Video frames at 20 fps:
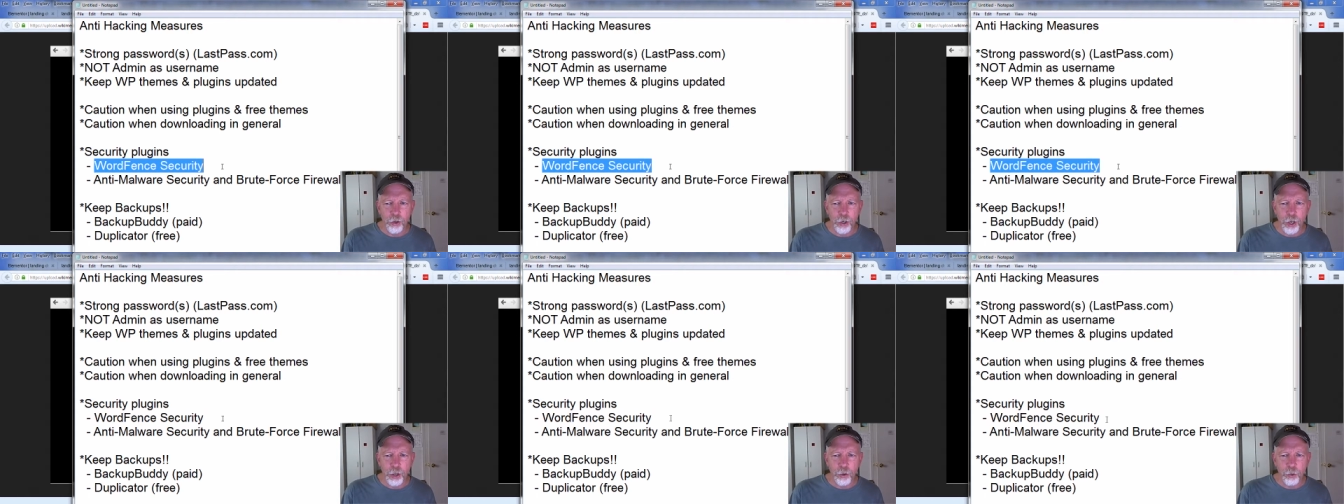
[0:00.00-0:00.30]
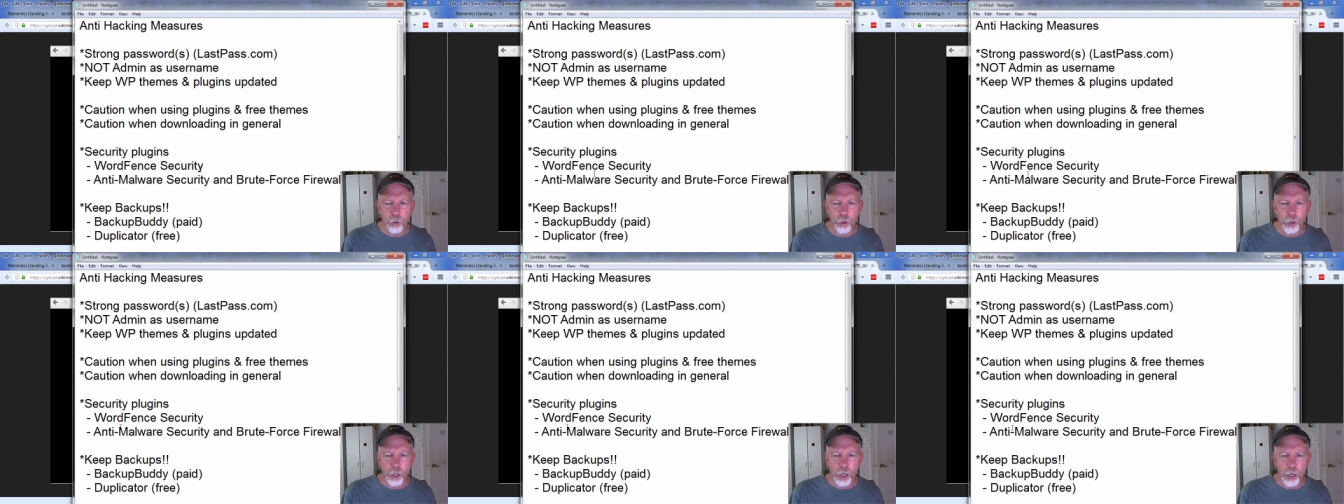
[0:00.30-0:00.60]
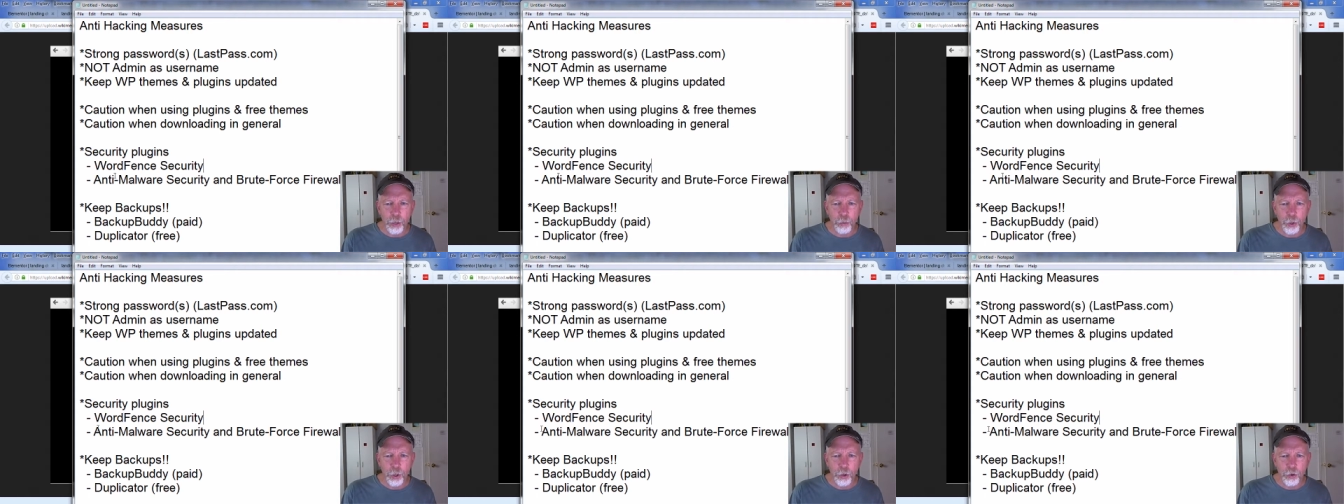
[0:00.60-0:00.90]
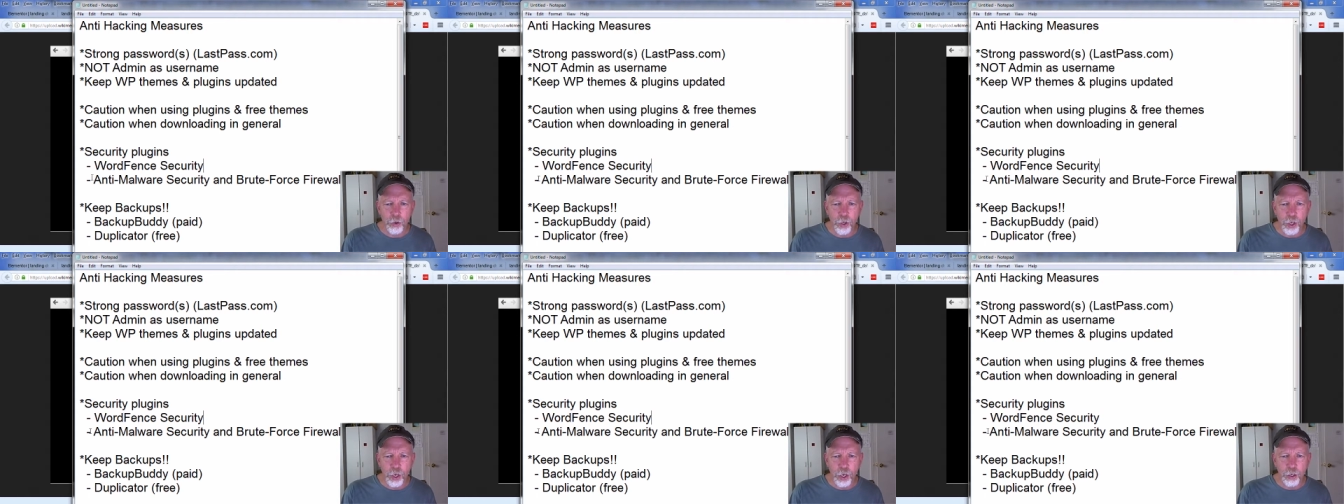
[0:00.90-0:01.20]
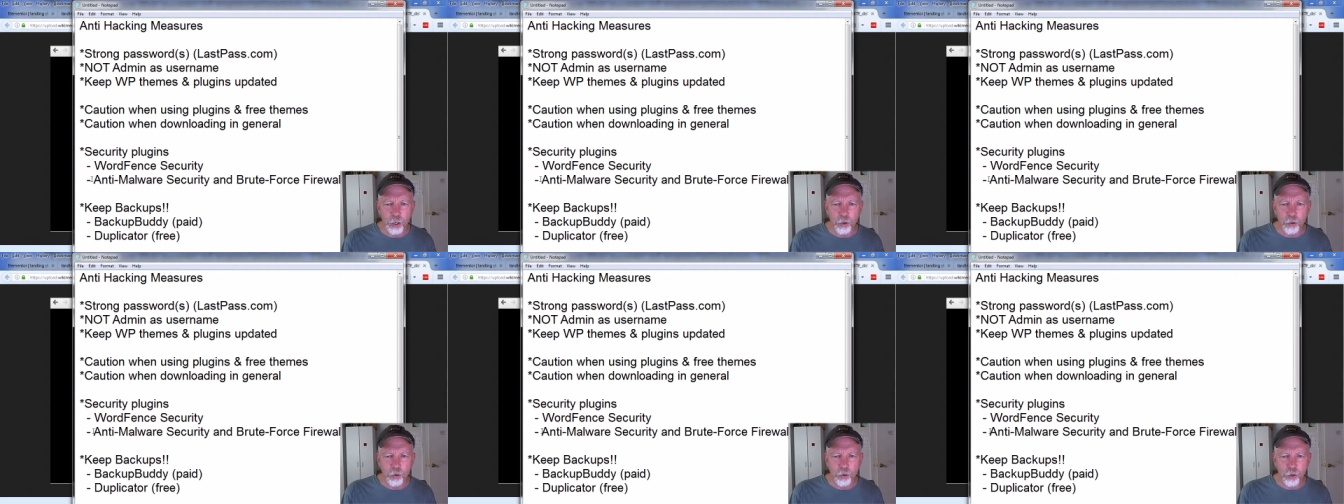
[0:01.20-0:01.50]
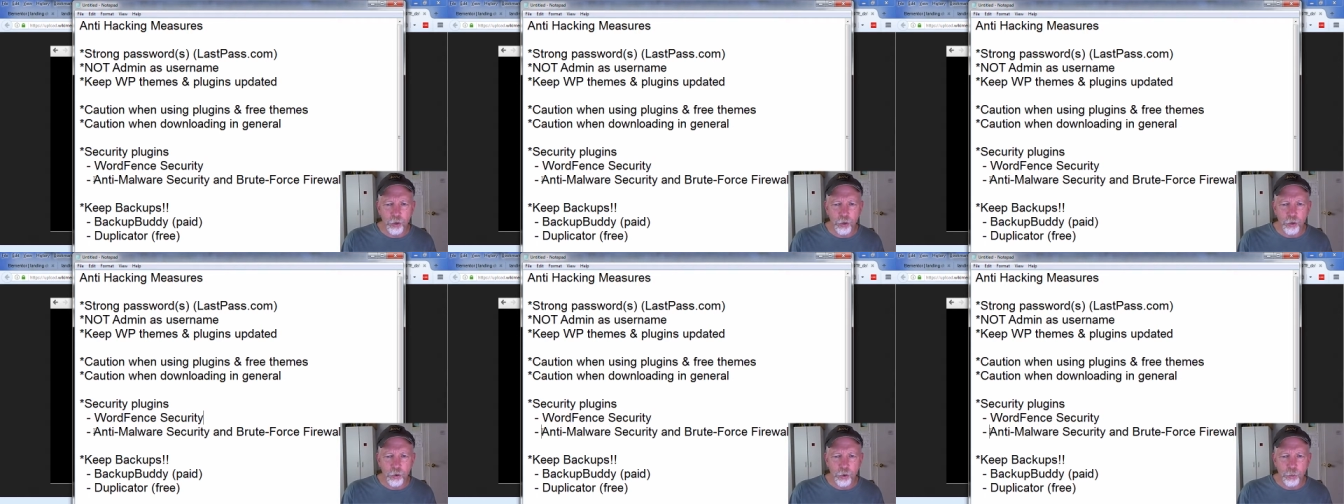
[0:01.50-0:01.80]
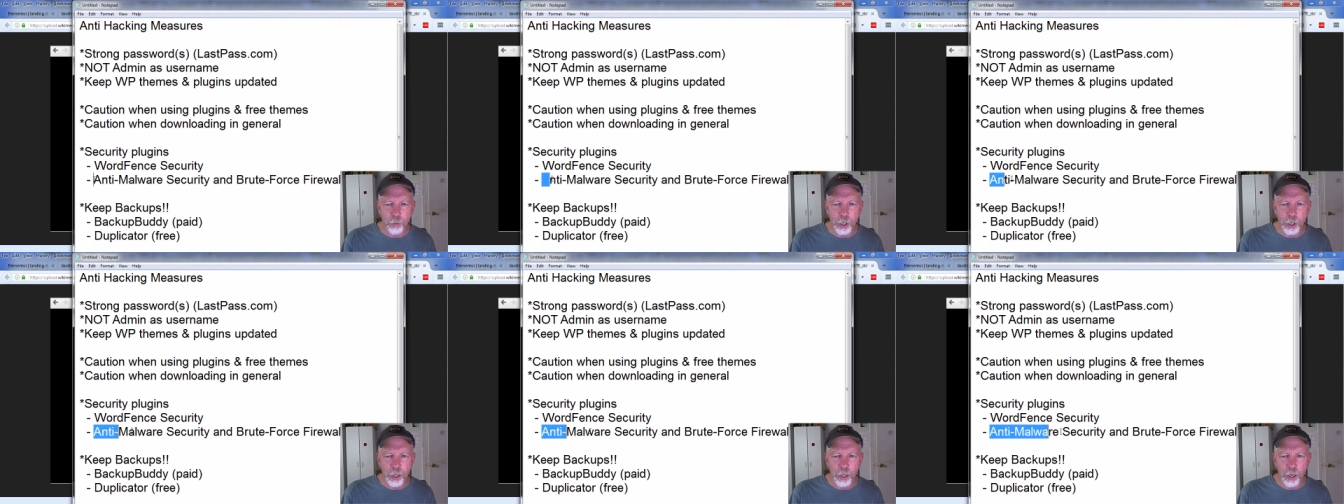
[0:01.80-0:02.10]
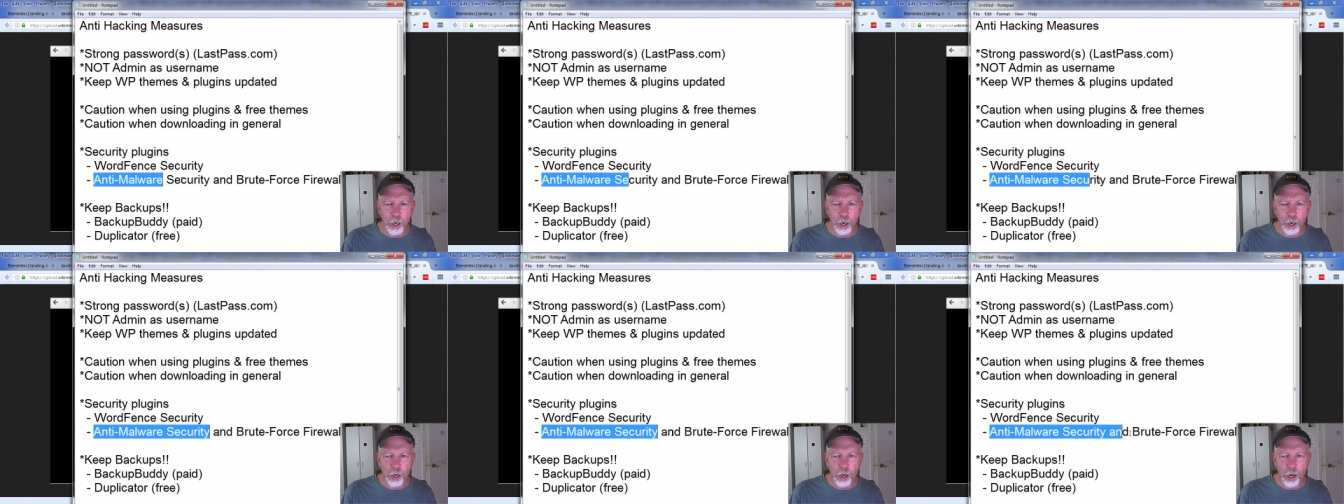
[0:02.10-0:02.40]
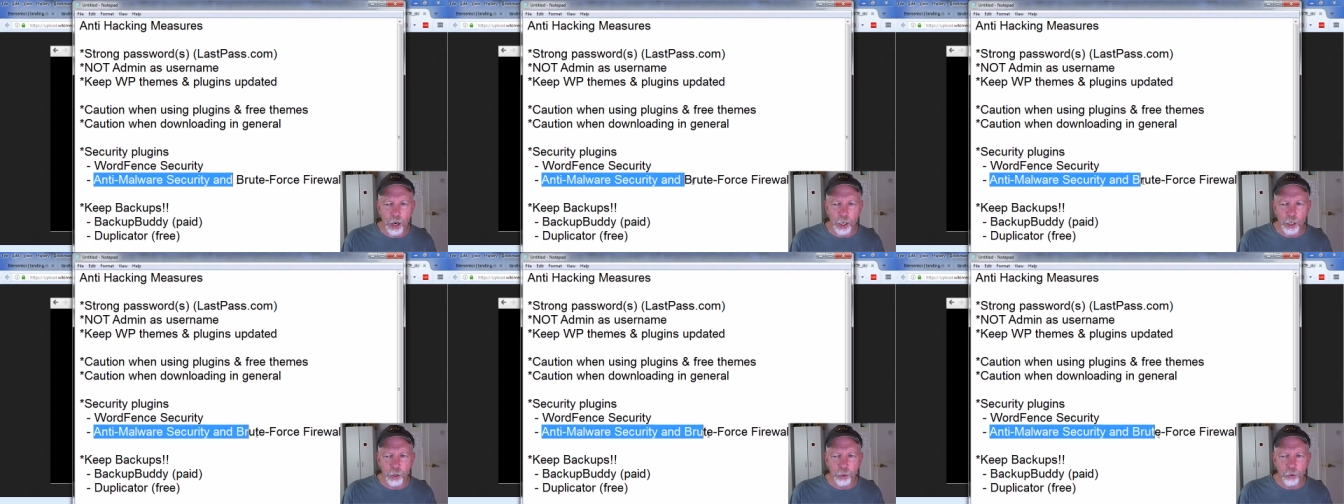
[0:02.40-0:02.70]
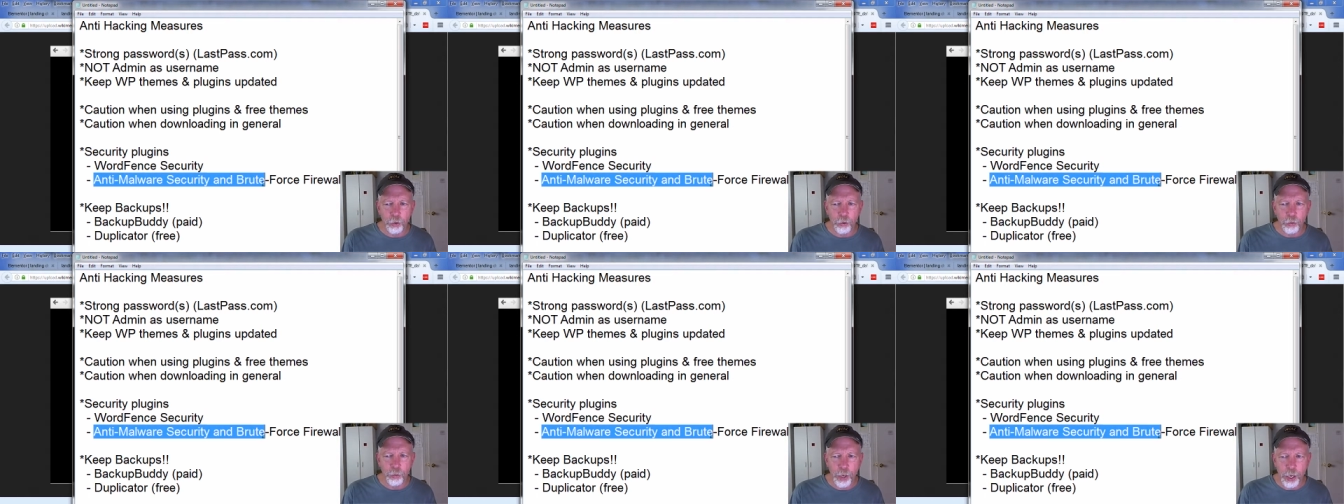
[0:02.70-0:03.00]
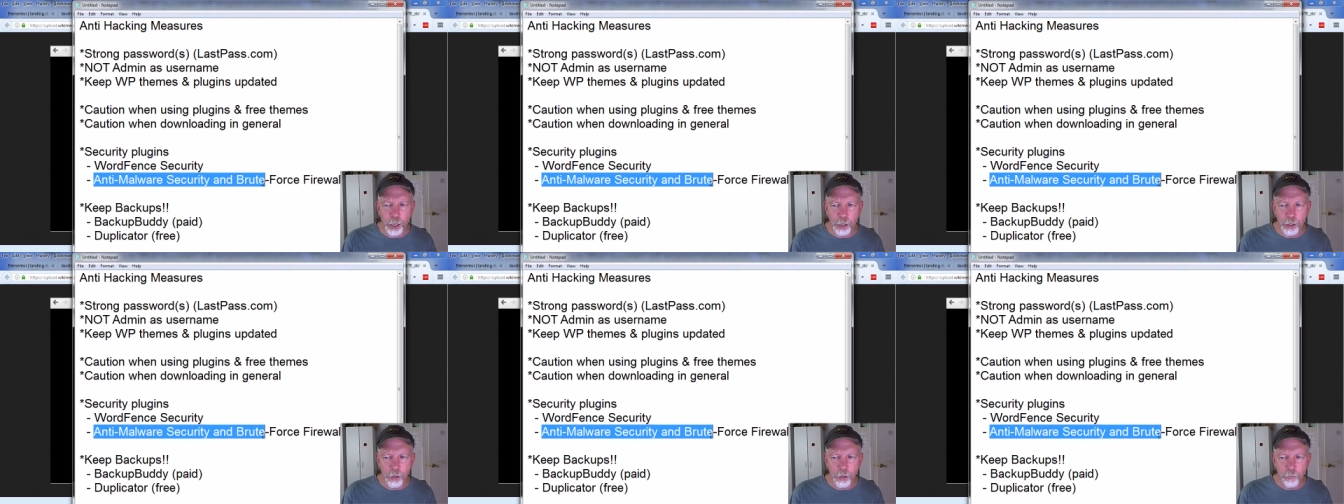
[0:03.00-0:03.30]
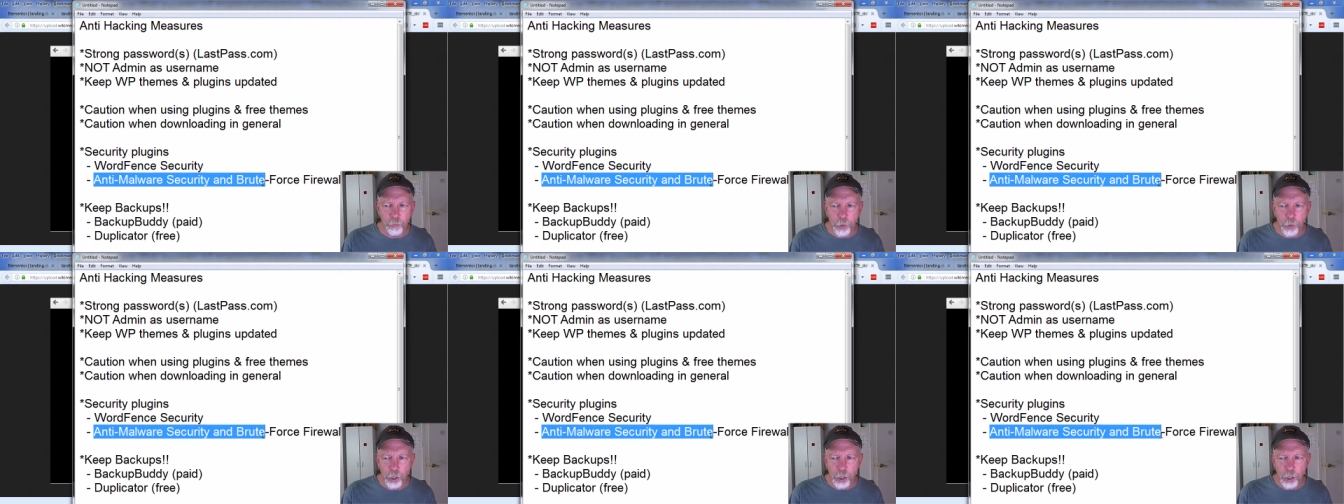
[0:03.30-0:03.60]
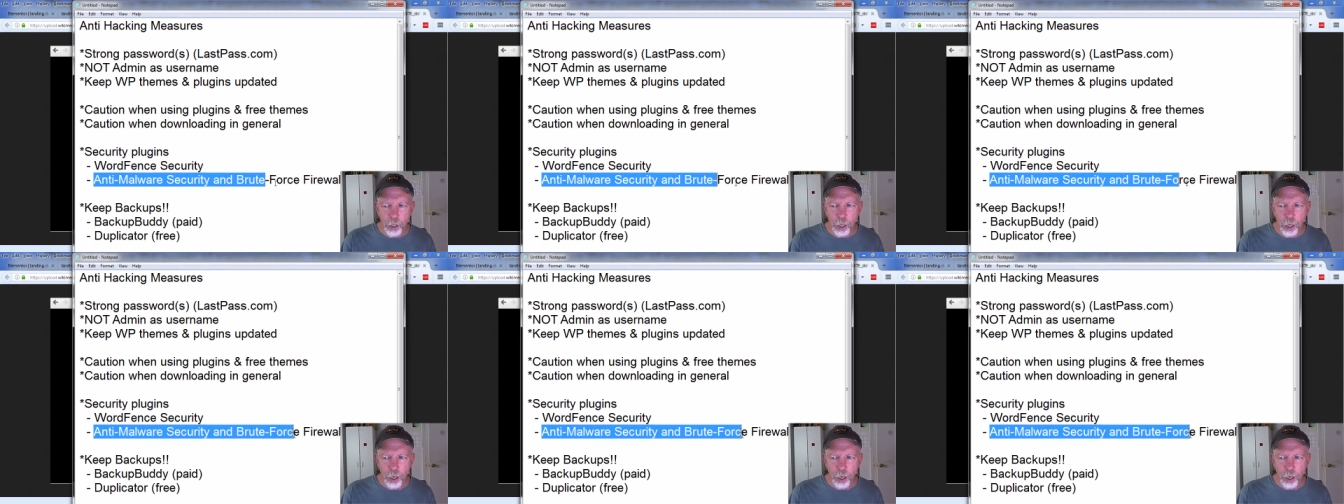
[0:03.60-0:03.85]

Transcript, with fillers: Here's another one that I'm using. I just somebody that I highly respect